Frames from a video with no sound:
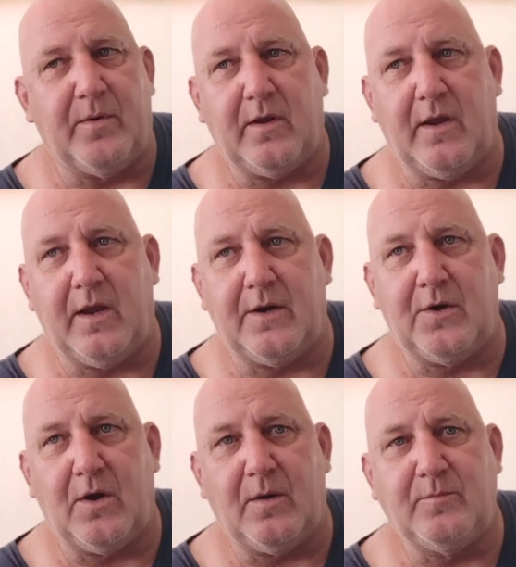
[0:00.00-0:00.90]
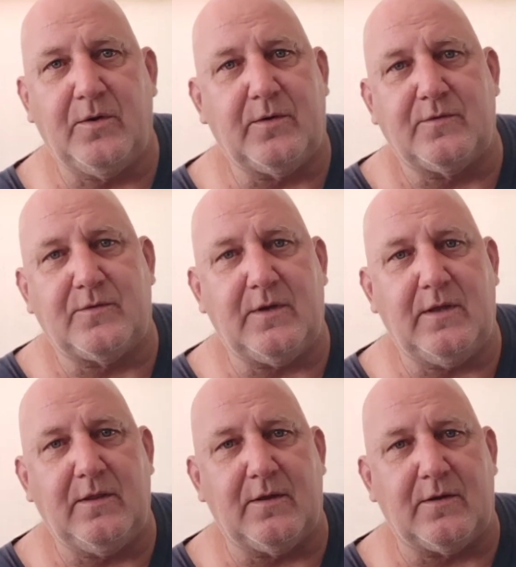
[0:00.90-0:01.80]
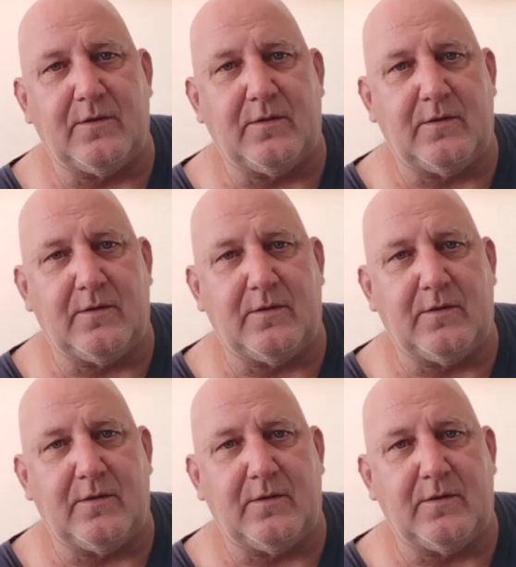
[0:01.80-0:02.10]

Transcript: and you could see the